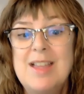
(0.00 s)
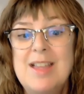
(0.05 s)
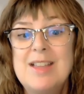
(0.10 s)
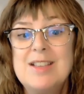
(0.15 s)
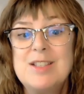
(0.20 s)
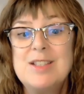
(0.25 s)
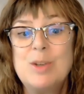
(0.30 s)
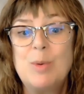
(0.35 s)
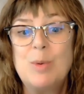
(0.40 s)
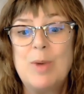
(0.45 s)

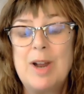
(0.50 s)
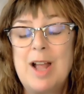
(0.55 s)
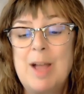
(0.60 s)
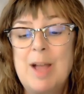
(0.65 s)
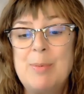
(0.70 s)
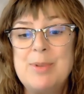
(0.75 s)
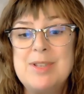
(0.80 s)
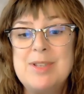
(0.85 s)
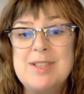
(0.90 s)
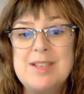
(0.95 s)
So what
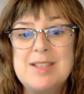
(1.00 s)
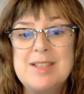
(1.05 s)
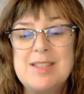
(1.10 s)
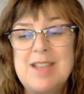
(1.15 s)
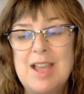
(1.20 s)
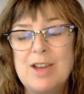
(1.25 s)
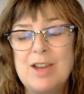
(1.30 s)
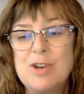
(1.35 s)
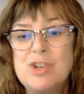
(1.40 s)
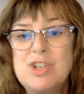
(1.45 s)
happens is
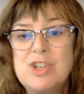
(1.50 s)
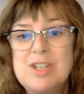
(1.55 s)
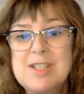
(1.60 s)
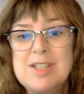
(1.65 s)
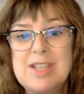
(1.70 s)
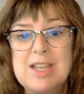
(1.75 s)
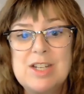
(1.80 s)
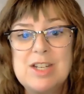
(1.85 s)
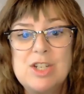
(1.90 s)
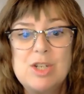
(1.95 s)
the energies
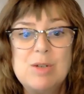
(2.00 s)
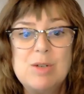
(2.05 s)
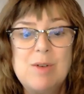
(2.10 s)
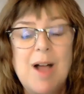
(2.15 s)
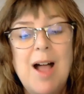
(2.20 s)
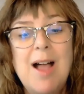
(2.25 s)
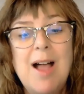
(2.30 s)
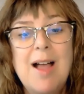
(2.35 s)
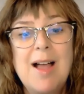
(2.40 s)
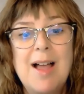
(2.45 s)
get too
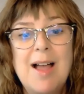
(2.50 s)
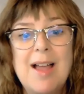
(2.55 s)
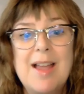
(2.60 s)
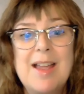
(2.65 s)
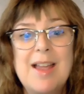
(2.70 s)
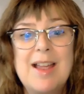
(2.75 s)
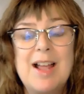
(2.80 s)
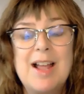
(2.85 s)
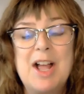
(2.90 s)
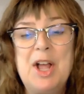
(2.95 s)

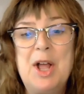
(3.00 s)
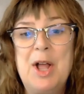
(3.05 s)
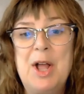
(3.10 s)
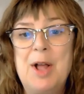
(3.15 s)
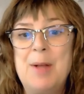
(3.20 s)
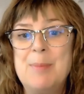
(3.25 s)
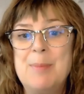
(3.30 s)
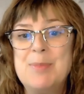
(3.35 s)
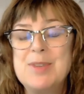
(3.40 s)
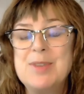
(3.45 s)
high.
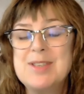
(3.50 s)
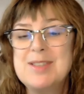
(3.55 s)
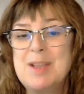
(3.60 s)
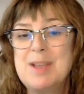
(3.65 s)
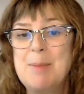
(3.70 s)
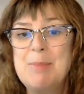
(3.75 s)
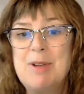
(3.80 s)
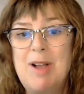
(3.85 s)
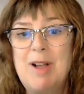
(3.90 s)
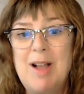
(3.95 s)
Um, the
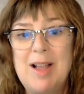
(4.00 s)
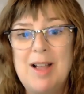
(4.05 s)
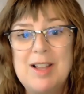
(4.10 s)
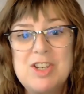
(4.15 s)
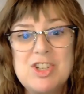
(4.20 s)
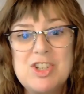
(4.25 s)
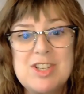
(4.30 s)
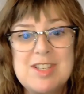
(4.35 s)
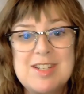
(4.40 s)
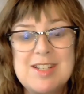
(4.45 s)

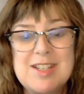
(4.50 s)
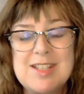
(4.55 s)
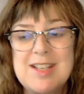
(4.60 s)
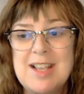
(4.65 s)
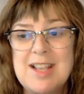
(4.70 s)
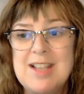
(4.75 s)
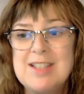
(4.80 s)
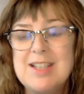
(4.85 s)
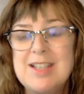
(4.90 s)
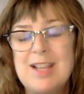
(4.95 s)
subconscious
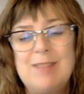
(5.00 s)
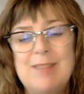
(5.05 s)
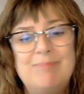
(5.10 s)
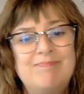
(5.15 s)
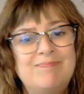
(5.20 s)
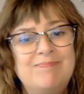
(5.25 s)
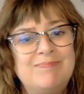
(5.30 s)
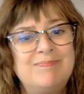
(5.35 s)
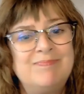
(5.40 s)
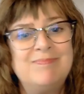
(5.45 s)
decides that,
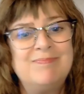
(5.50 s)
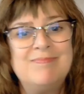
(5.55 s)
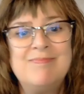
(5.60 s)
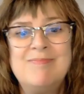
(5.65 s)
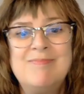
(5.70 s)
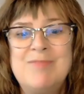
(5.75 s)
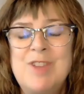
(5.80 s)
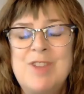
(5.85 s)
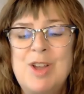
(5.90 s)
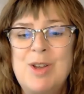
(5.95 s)

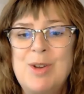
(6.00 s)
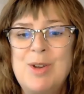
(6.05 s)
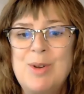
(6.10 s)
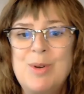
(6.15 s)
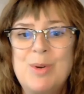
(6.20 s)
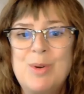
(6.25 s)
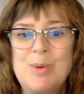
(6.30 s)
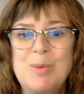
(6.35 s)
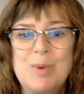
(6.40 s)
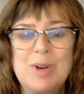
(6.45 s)
mm,
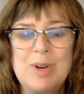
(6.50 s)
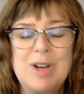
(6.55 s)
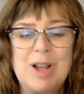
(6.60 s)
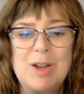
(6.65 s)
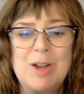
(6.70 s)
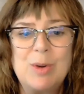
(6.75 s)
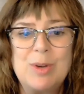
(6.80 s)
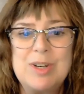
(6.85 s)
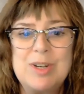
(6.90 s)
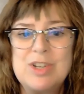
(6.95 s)
no, we're
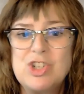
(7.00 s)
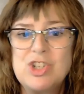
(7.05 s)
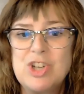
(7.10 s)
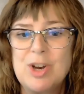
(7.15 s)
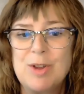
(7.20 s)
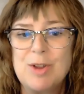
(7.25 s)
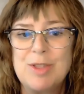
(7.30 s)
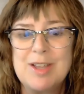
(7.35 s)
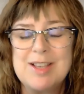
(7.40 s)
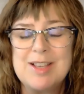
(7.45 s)
not going to
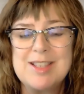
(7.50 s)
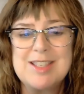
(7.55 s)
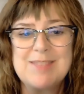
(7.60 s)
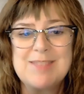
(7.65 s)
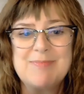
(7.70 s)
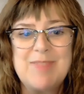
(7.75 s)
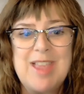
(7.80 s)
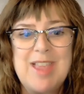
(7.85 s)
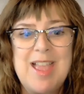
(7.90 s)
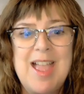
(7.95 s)
share this.
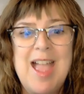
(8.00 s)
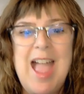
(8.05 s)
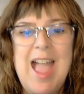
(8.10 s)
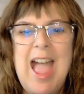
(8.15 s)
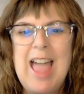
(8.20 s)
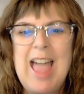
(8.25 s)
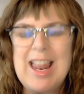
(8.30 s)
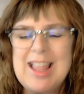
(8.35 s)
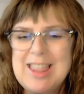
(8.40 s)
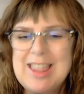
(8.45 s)

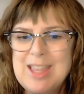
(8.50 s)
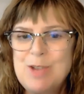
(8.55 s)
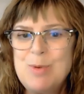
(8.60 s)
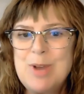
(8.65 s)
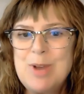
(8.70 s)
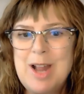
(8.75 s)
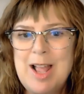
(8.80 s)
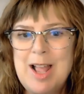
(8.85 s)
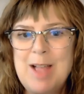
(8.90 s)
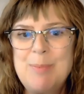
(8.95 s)
And I think
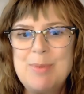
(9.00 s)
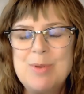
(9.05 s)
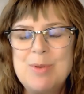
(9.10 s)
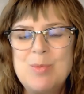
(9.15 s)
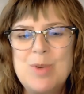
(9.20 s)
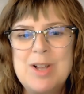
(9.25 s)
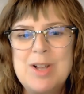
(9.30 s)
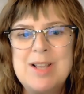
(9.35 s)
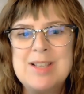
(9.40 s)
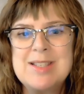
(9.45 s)
what happened
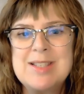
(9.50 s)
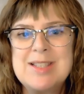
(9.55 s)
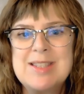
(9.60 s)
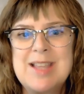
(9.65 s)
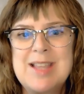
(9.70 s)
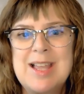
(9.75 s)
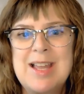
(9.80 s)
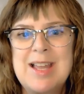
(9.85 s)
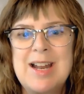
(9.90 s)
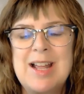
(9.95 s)
was
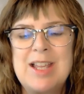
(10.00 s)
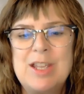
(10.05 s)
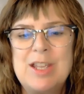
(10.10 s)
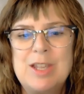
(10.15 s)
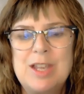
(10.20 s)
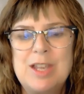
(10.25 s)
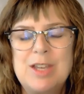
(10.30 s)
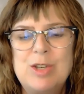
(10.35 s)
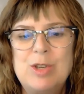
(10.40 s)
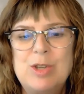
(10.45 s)
that I
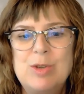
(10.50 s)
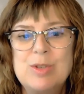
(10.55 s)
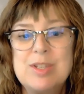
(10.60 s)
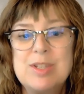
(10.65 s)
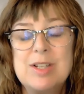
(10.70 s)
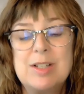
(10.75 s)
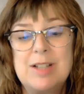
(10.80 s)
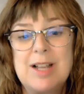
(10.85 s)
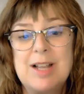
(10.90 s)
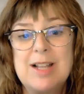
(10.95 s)
had used the
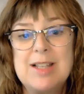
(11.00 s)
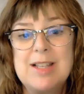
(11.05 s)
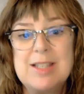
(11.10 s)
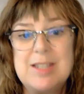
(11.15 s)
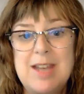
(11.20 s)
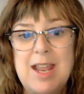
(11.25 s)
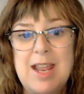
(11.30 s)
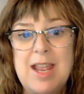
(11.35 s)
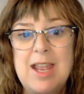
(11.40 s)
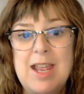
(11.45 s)
client's
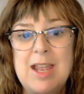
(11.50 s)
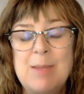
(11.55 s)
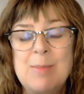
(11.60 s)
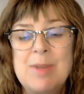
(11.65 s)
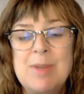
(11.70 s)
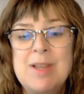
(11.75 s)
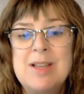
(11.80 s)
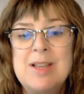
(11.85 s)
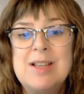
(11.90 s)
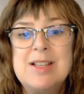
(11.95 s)
name
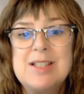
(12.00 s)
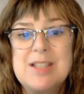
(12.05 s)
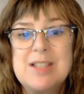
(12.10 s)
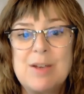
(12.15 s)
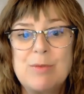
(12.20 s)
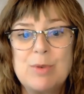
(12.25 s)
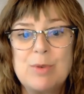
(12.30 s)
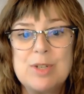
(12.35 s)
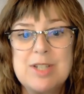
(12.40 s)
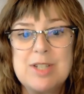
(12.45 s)

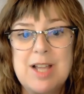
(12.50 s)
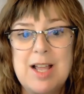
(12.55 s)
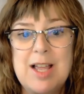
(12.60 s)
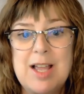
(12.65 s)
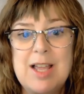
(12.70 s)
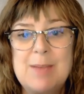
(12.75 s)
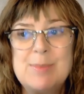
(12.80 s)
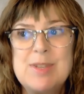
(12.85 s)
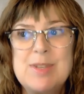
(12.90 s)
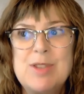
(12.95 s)
several
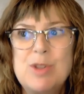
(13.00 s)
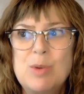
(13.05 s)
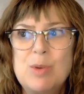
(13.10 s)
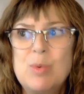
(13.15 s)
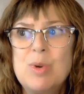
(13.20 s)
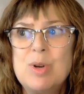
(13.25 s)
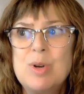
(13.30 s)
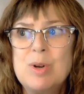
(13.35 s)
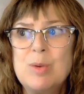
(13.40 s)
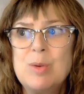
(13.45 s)
times, and there
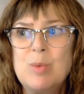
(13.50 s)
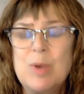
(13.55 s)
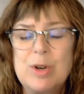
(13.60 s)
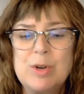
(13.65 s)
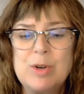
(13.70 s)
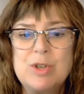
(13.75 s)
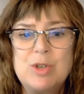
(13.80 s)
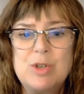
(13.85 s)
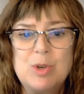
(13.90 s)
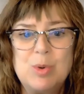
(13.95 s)
were one
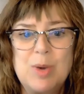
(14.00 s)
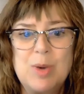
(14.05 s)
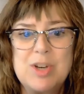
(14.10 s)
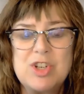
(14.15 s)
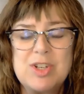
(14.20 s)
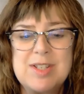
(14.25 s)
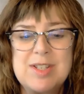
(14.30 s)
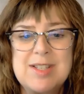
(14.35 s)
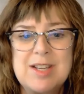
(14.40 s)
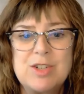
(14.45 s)
or two
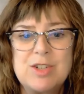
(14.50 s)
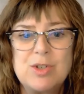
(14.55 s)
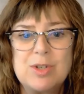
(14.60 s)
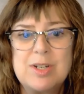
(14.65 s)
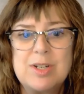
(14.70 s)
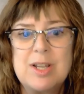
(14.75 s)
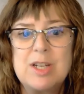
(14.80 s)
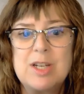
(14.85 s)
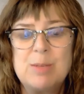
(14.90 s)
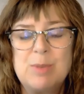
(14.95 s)
questions that
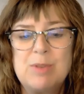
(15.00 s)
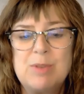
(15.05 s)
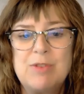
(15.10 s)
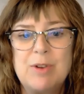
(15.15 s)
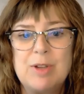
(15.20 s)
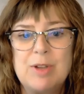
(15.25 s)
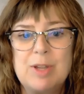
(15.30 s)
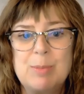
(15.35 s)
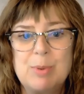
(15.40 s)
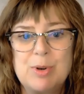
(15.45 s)
turned out to be
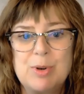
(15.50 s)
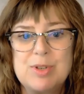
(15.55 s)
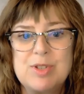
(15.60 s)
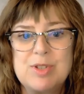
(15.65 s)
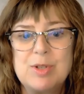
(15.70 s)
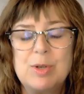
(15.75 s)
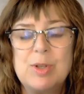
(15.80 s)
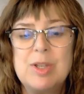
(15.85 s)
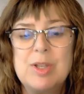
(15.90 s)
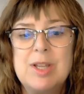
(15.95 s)
fairly
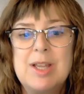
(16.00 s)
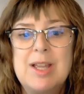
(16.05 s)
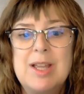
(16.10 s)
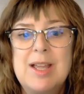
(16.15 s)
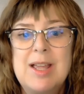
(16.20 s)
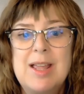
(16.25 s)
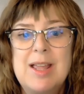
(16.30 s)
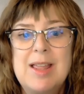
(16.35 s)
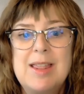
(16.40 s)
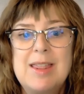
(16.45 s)
personal
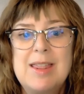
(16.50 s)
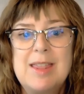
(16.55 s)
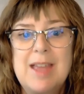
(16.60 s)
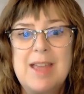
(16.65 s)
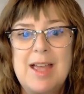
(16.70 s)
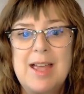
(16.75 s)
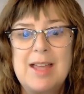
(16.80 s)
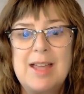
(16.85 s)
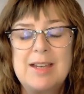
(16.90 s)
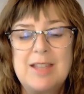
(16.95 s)

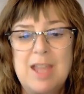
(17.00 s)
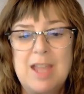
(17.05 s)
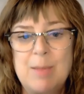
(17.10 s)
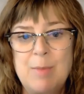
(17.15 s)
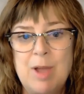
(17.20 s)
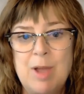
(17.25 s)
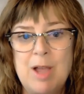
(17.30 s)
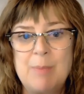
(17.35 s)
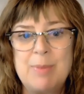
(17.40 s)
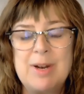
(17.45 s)
that came
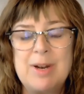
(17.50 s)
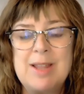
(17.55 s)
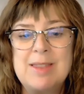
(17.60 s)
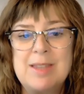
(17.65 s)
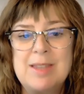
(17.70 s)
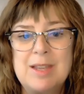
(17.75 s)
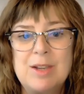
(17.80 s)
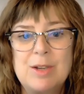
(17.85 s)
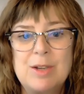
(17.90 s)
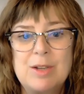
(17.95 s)
up. And I
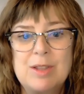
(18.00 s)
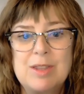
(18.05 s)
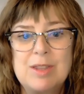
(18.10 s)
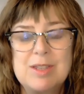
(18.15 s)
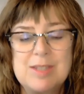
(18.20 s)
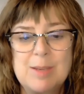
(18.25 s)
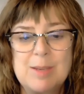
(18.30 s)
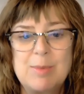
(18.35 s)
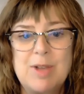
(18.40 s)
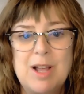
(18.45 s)
think the
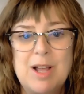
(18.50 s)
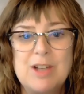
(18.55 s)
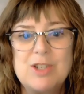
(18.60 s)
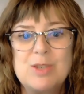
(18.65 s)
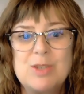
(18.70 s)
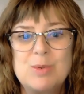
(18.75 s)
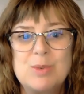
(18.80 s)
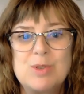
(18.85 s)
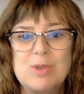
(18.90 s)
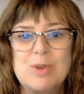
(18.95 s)

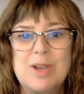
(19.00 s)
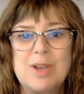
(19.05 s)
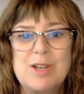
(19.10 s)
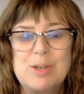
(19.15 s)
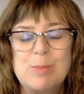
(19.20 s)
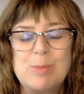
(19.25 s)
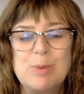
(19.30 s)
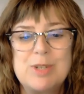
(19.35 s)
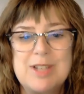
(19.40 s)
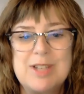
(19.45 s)
subconscious was trying
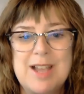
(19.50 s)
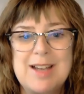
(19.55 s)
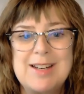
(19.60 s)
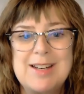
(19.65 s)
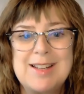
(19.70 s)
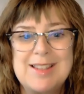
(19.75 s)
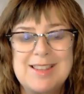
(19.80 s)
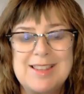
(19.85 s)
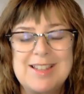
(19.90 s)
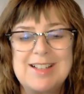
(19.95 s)
to protect
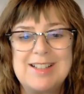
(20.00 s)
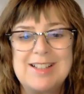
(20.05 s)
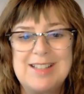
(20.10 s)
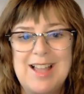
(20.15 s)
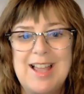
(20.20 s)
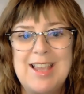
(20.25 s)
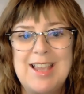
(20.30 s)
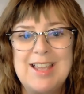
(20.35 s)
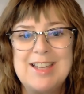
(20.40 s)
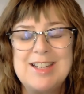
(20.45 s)
the
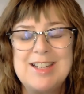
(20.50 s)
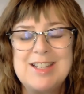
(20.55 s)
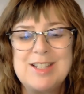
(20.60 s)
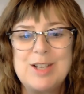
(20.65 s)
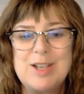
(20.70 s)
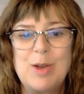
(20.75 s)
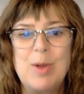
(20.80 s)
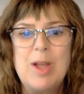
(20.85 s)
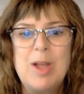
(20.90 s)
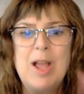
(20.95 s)
client.
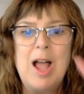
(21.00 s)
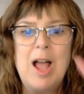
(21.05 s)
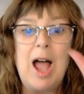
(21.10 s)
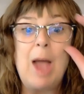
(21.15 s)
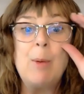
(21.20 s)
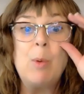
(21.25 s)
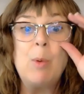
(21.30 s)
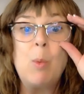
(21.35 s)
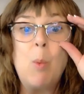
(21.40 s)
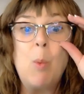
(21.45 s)
So
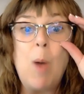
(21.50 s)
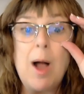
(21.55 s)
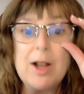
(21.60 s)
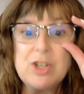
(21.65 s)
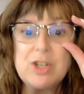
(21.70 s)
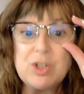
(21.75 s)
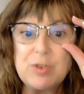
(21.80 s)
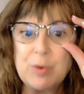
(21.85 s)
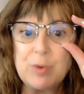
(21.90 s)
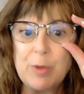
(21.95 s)
I will
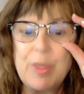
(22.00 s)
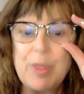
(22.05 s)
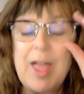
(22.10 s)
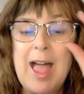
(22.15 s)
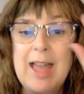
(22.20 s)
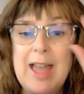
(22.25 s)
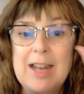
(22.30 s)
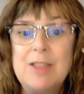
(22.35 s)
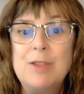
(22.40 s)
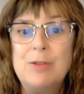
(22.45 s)
watch for
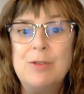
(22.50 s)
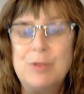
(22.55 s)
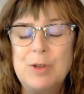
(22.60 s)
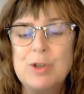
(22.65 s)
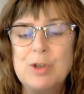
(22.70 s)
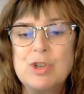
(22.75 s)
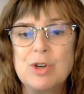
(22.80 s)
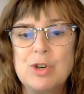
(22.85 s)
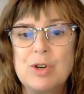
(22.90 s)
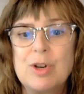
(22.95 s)
that in the
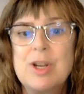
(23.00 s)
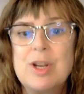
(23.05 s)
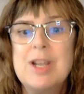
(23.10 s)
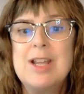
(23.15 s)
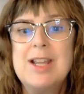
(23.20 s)
future.